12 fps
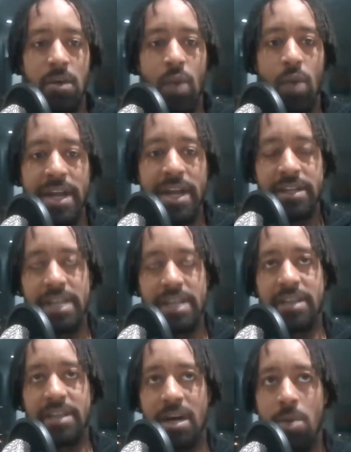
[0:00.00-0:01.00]
when he
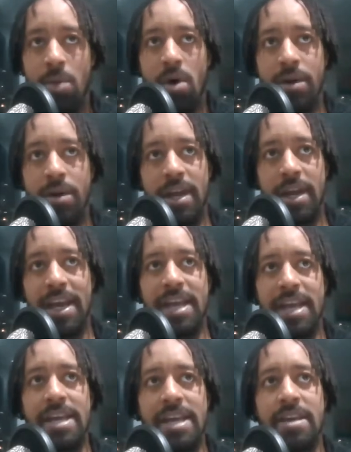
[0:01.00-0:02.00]
did come on,
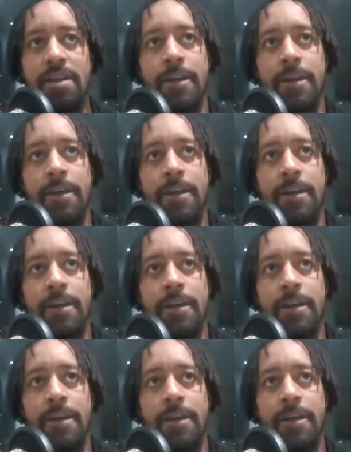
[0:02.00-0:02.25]
he